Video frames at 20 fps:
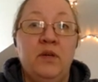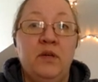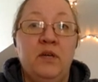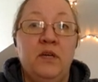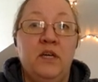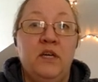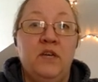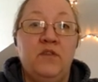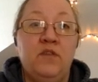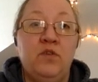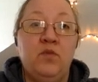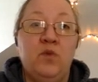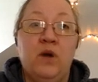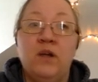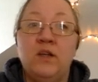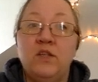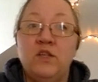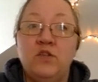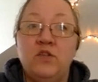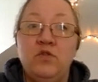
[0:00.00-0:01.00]
If you
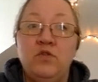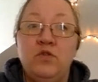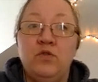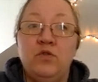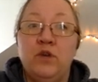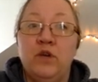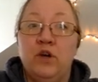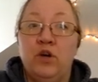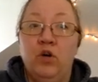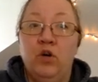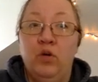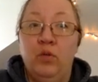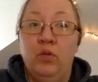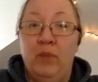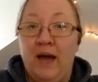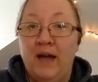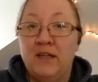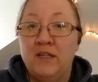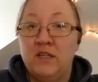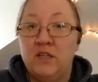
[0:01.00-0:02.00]
want to, you can go
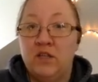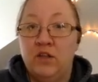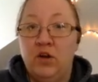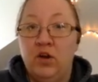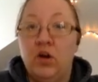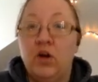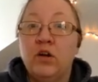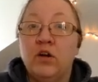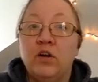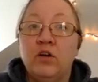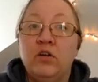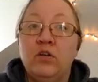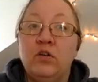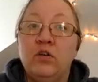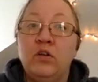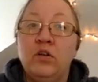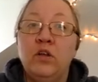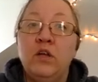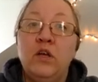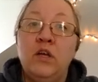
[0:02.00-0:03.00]
back to the
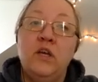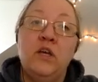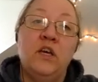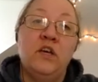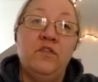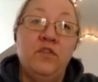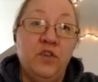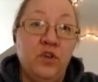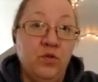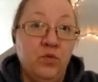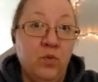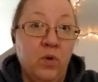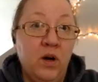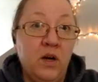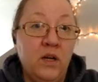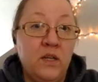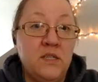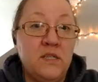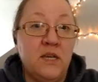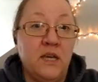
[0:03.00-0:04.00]
article if you
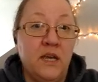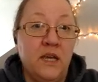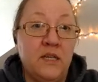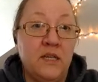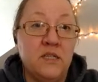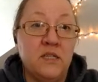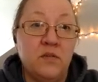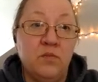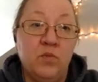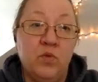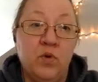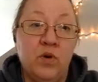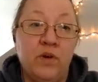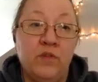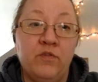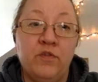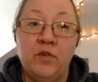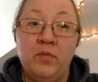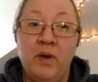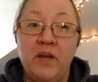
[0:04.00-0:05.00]
want to get some more
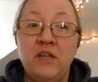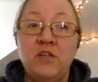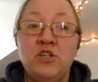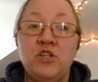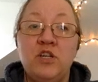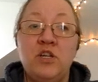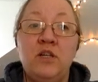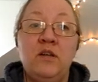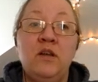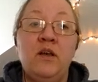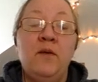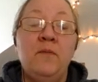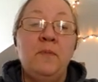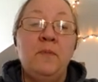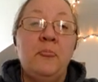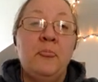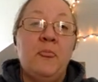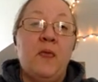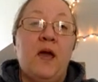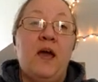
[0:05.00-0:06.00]
information,
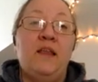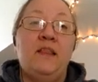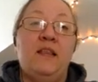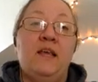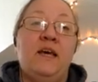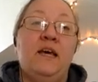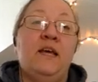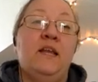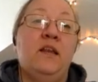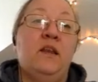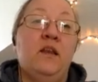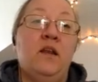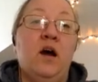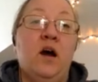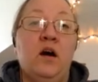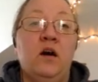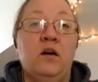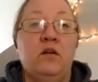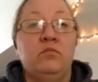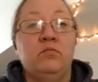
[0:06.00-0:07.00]
and then
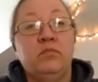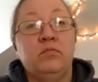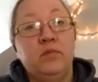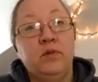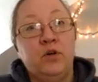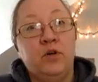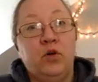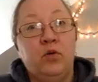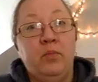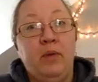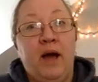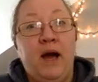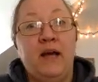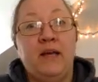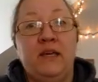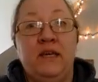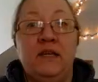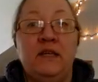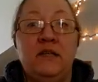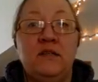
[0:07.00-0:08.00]
go
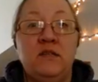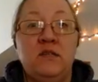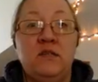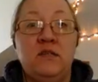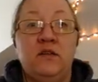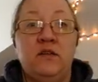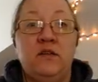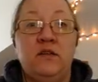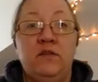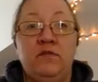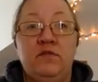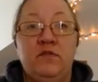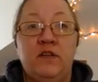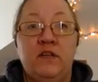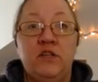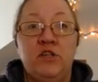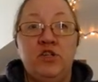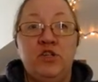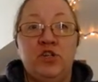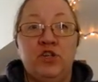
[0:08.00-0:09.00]
back in to finish your